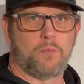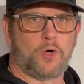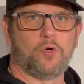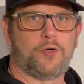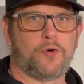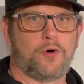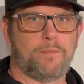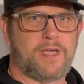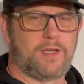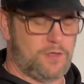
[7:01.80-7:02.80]
Cordura
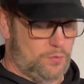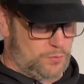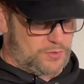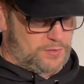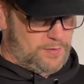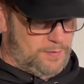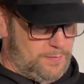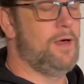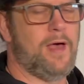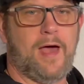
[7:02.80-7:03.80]
being used.
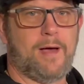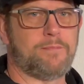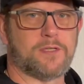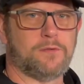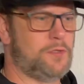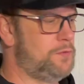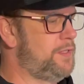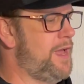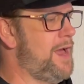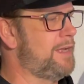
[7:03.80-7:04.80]

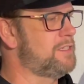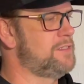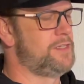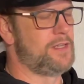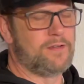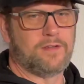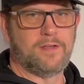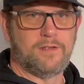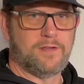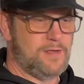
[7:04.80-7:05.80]
Absolutely excellent
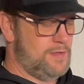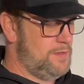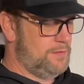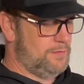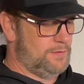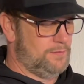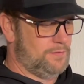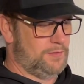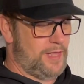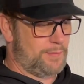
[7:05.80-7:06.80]

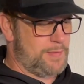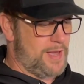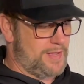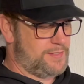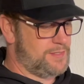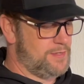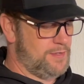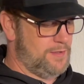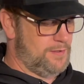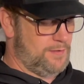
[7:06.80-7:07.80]
leg pads.
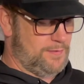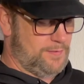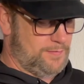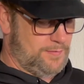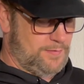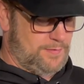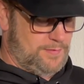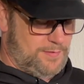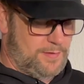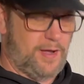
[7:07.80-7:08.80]

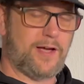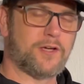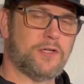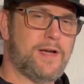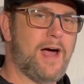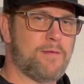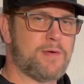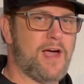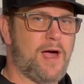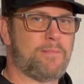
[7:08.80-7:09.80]
I could not
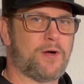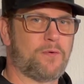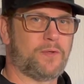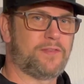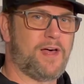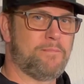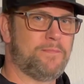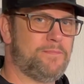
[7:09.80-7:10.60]
be happier with them.